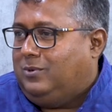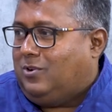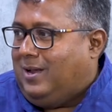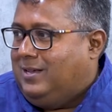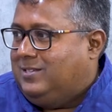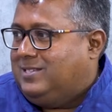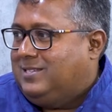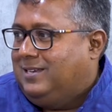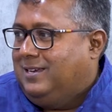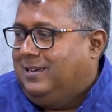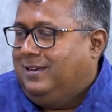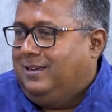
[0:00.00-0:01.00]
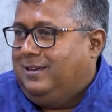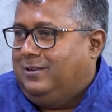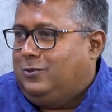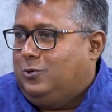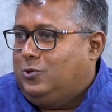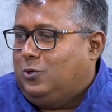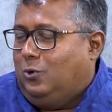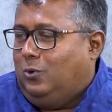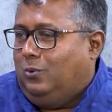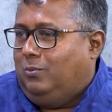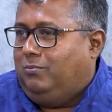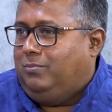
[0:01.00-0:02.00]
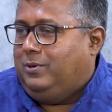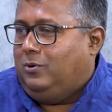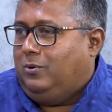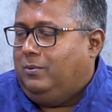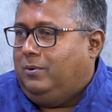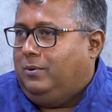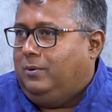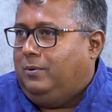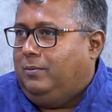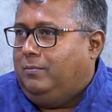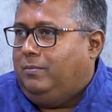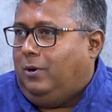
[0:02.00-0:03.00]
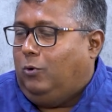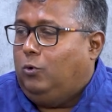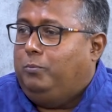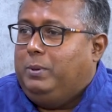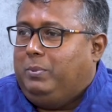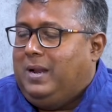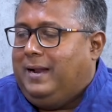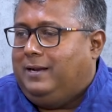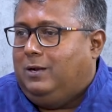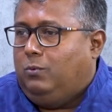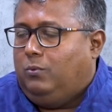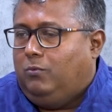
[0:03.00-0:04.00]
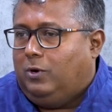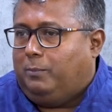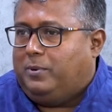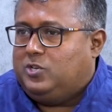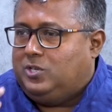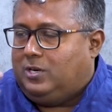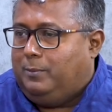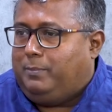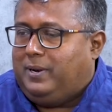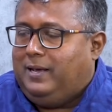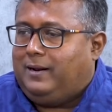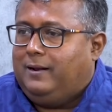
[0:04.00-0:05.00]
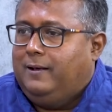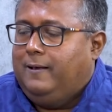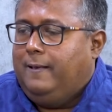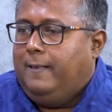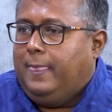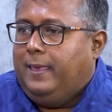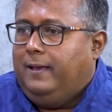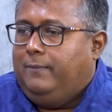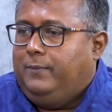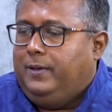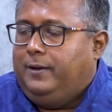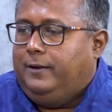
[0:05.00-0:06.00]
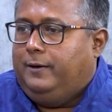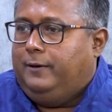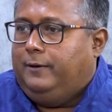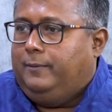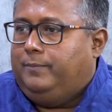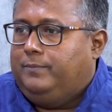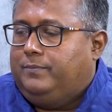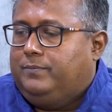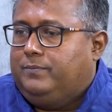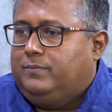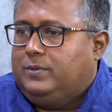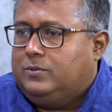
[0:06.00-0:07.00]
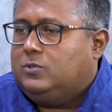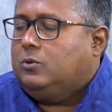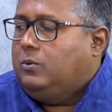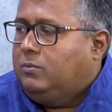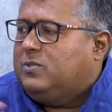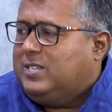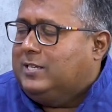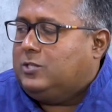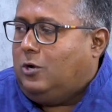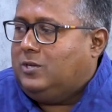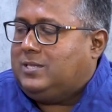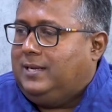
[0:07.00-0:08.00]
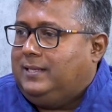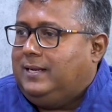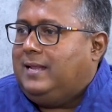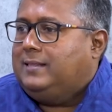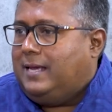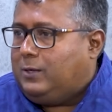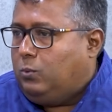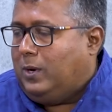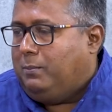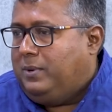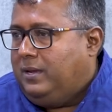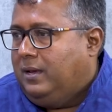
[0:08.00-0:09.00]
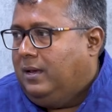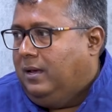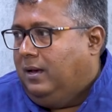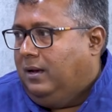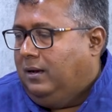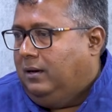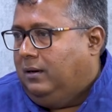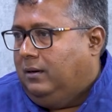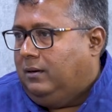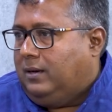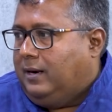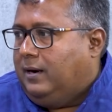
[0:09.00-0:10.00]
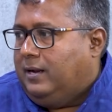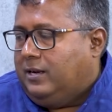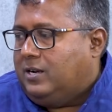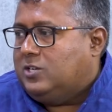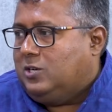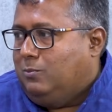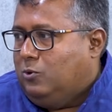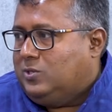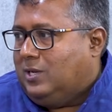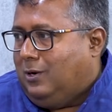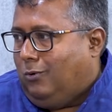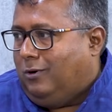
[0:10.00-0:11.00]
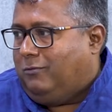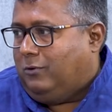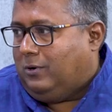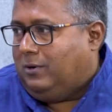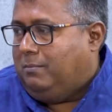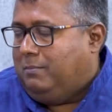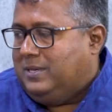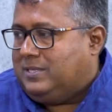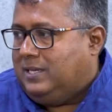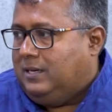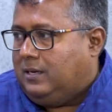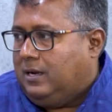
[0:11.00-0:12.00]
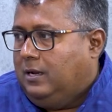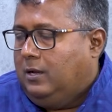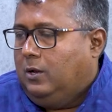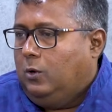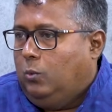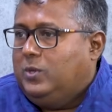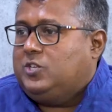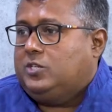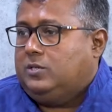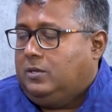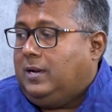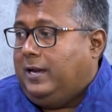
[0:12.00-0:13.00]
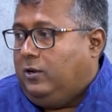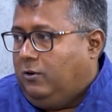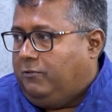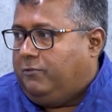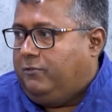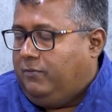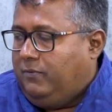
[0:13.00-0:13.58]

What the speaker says: trance to show, how do people handle work pressure, a prayer, and then so 6 songs like that, and that won me Kannada International Music Award for Best Singer, which kind of